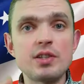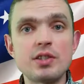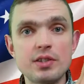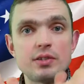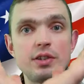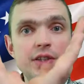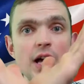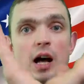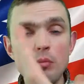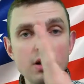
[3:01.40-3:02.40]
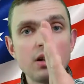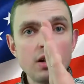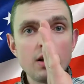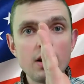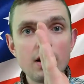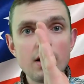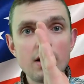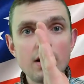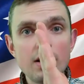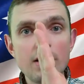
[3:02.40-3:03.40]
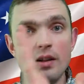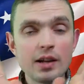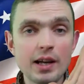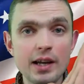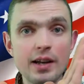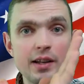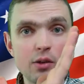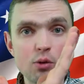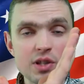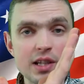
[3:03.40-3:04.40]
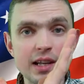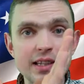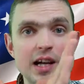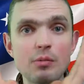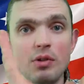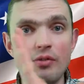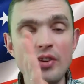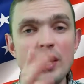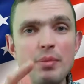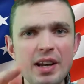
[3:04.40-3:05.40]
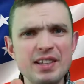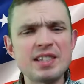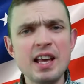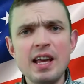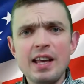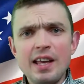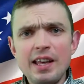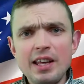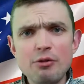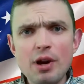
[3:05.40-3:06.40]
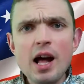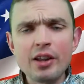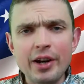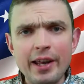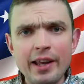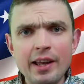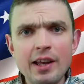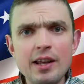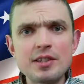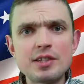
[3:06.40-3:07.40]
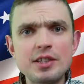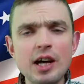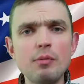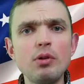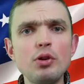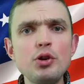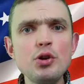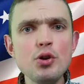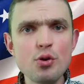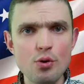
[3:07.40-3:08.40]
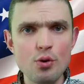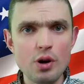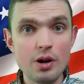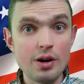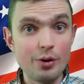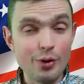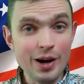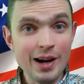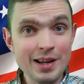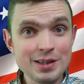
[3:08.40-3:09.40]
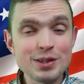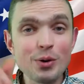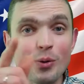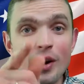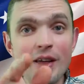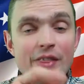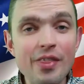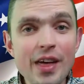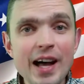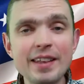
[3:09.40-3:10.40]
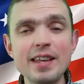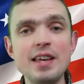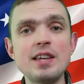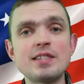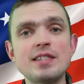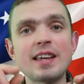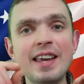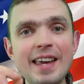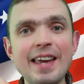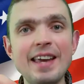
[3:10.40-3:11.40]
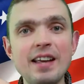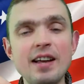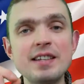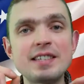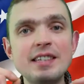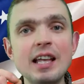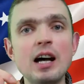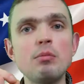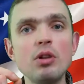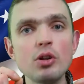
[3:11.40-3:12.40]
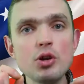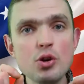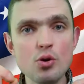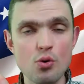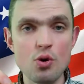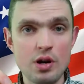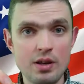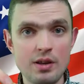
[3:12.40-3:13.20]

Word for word: it's double, kinda, it looks like double V, but it's, in reality, it's double U, right? So that is the key, it's double U.